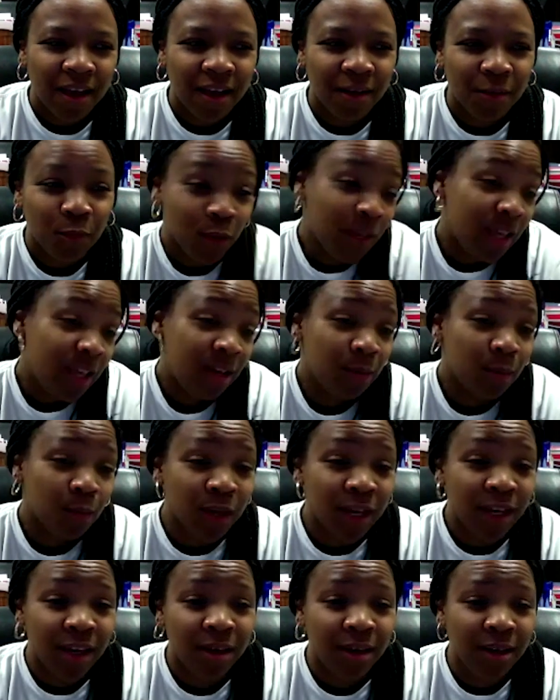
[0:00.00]

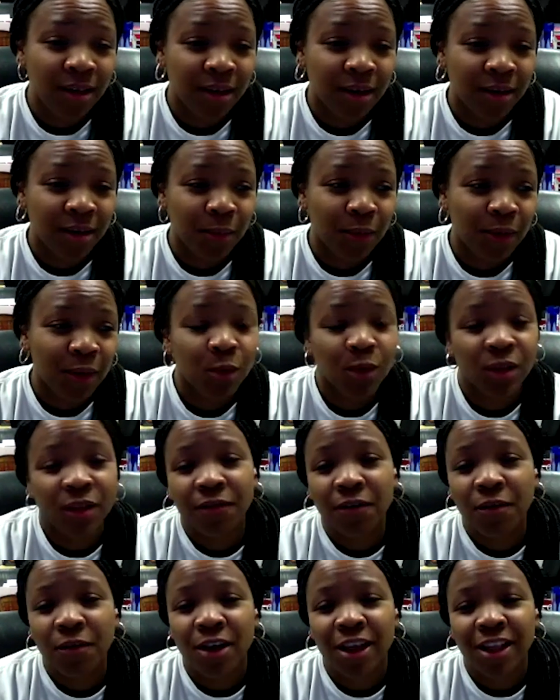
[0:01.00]
we would
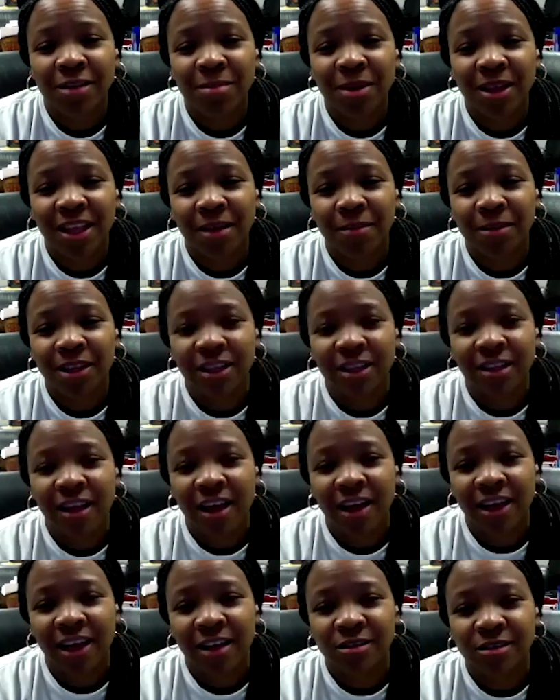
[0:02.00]
have already been able to
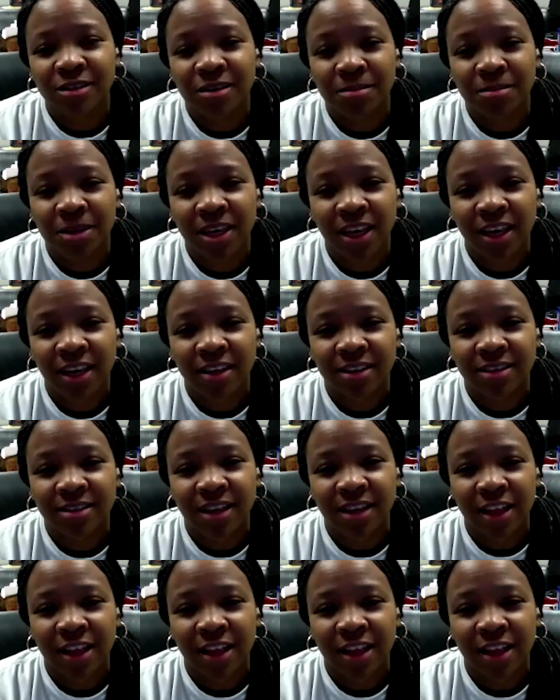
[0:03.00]
knock out some kinks.